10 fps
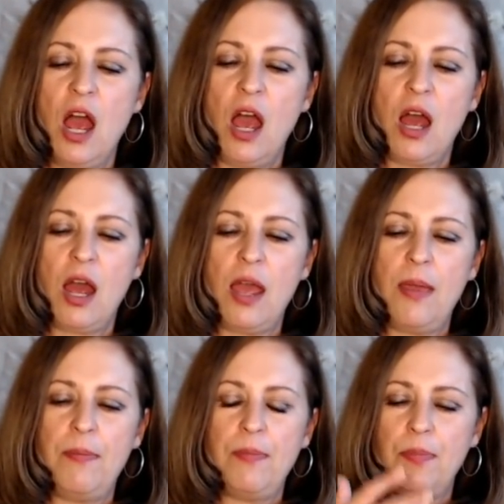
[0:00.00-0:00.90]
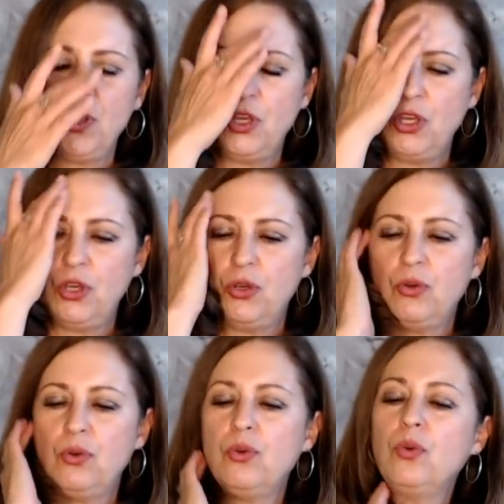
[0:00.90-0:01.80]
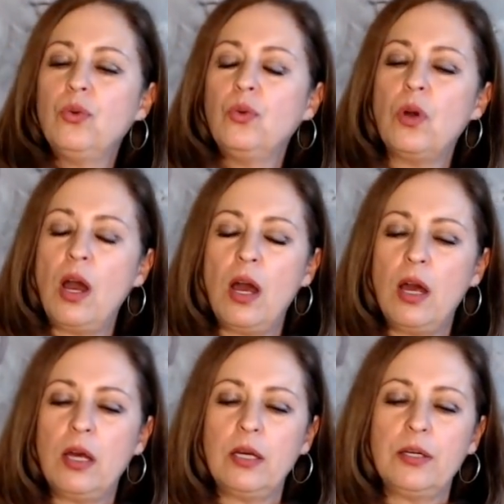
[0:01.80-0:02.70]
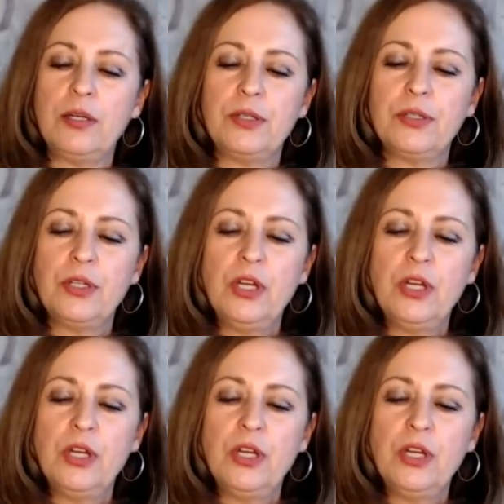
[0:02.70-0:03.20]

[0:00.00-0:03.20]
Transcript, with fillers: Um, you, uh,